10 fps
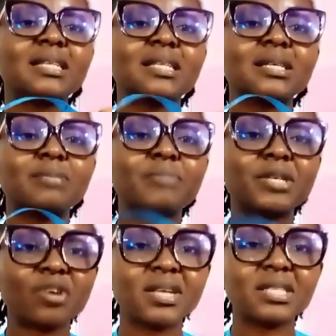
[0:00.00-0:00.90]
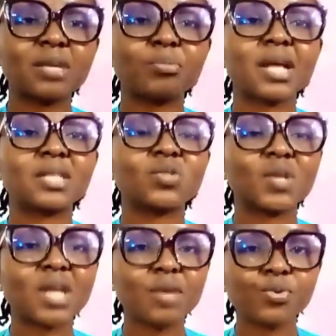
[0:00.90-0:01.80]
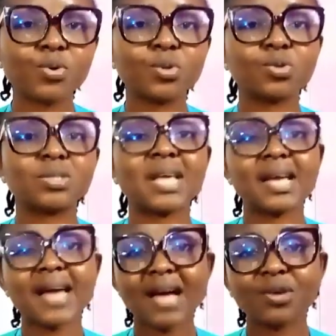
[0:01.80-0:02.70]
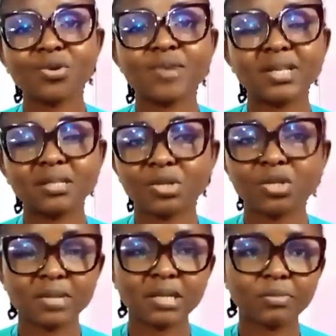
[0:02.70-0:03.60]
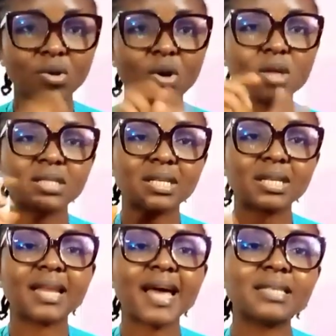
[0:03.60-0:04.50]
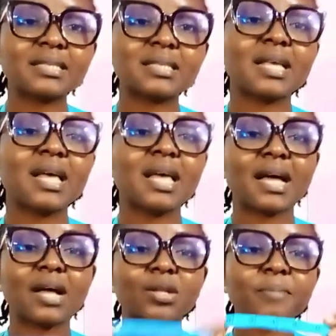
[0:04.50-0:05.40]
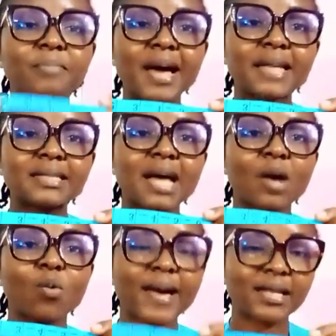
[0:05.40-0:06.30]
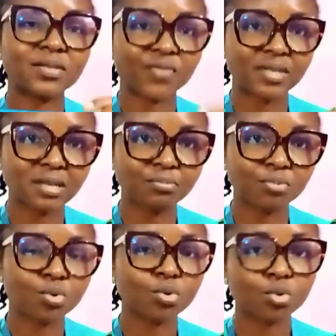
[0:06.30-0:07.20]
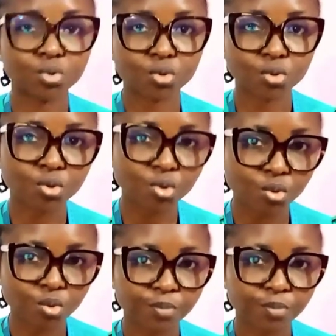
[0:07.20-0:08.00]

the measuring tape that will enable you to take accurate measurement, because the lines and the bars are quite visible to you.